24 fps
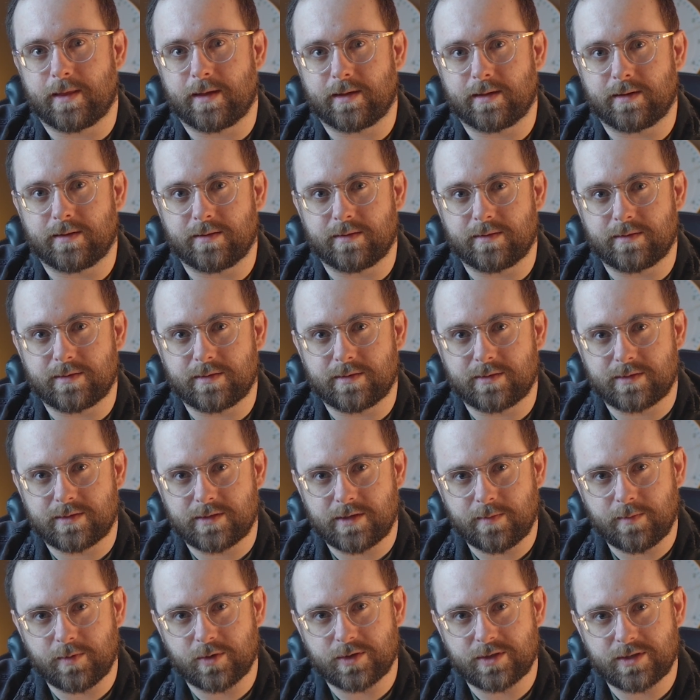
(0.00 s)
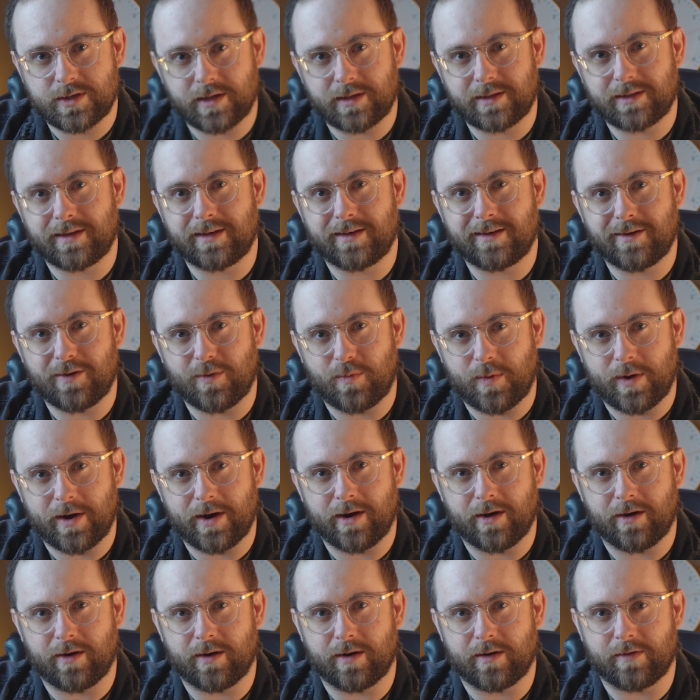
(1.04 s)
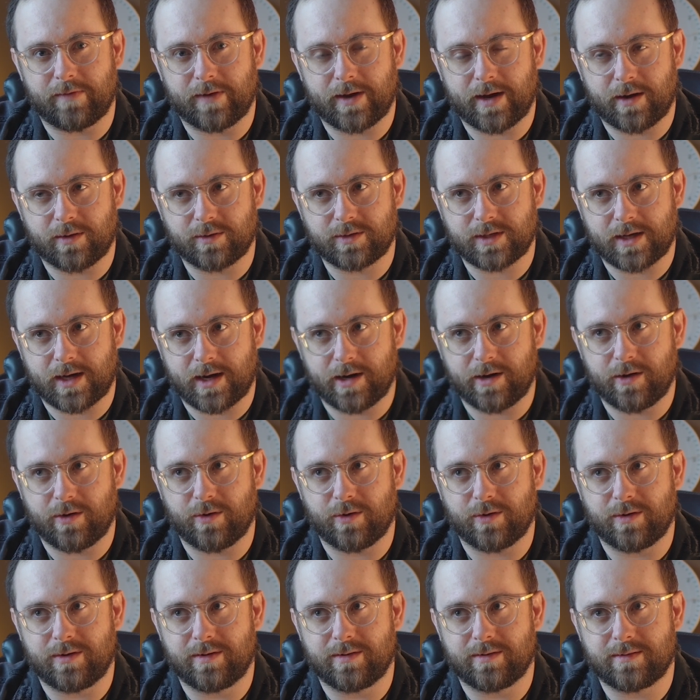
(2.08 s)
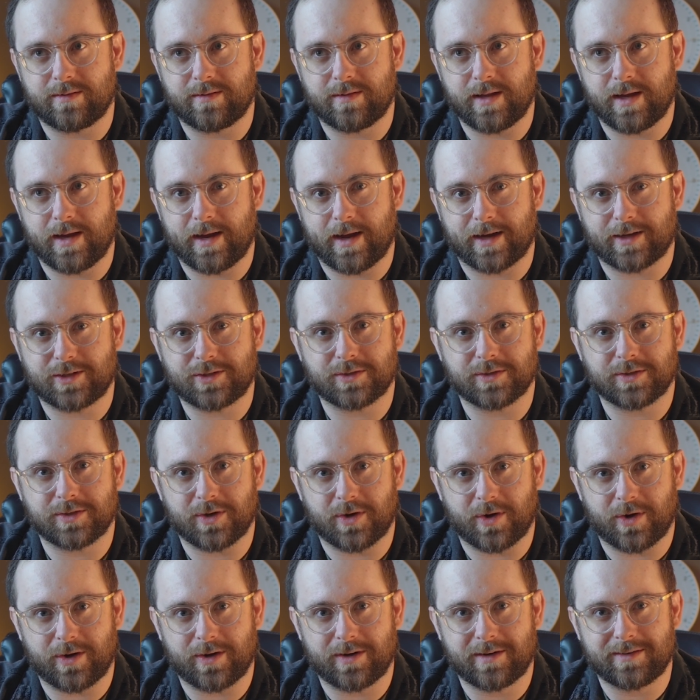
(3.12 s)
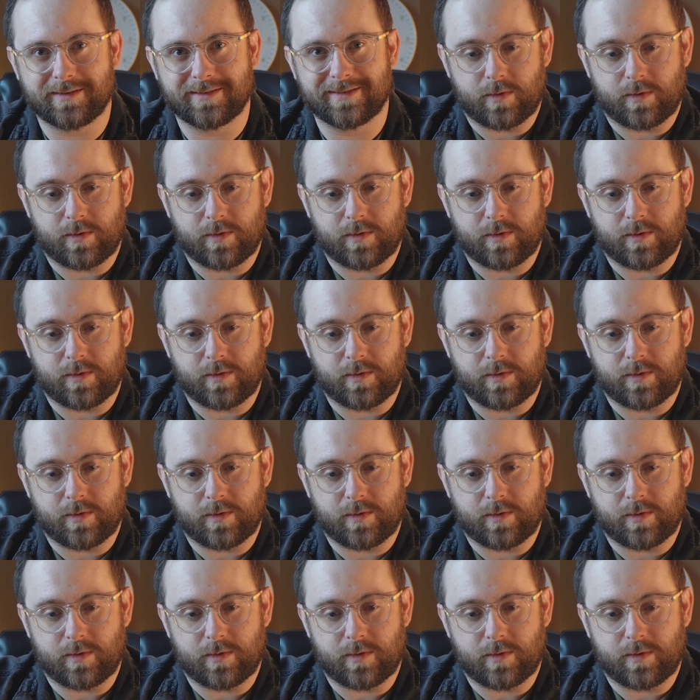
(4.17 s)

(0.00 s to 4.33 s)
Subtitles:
and some are suddenly aware of how tired they actually are.